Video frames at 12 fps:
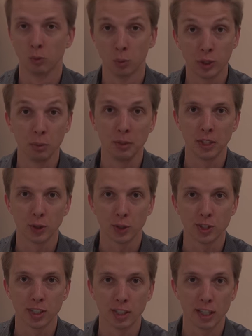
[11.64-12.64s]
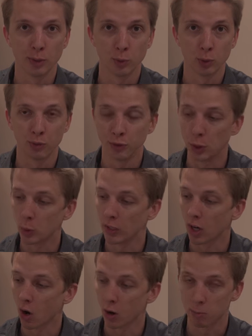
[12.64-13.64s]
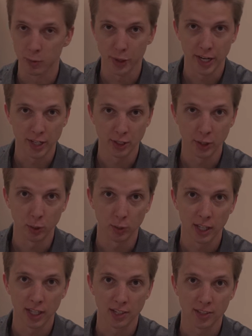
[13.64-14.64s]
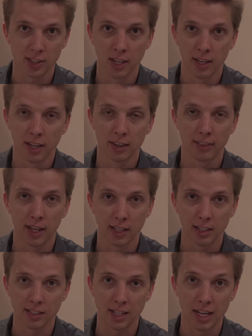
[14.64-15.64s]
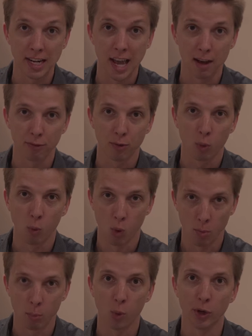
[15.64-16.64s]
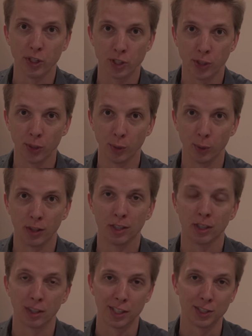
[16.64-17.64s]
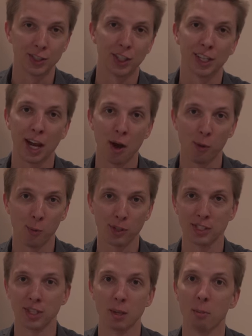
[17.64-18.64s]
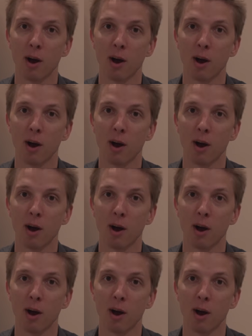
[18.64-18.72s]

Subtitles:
would you be interested in reviewing our brand new lens that is an f1.2? Let's check out what's in the